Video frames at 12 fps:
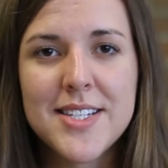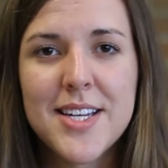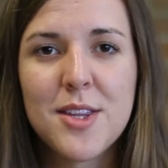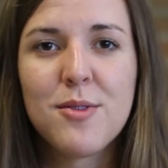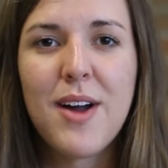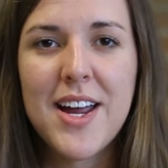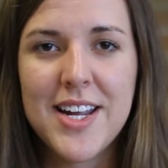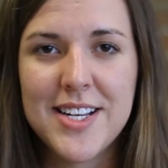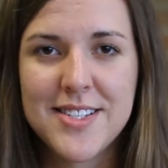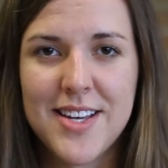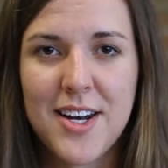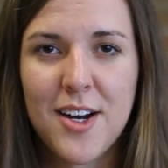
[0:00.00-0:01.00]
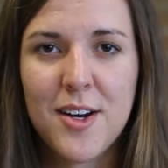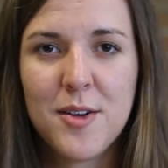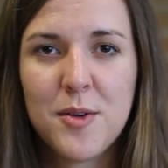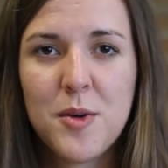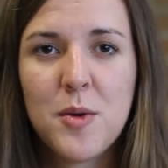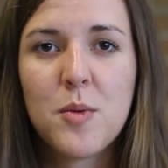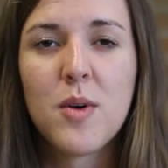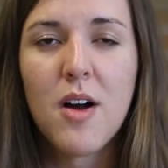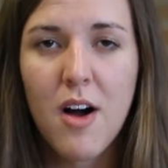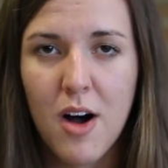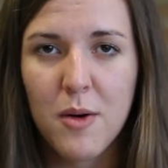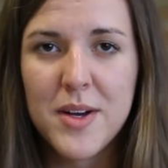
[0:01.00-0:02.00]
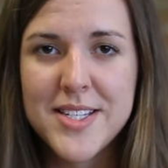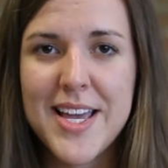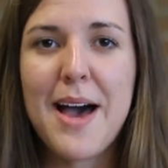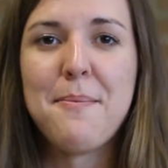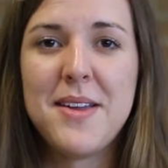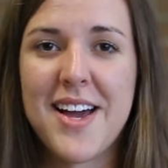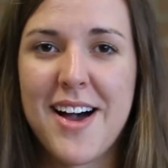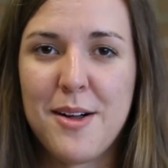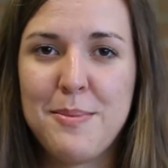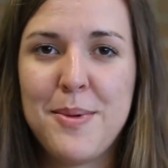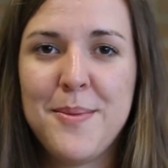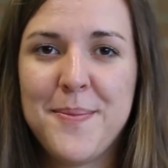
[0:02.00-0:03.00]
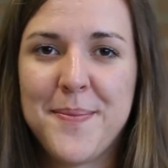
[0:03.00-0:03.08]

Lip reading: us at the Writing Center. We're always happy to help.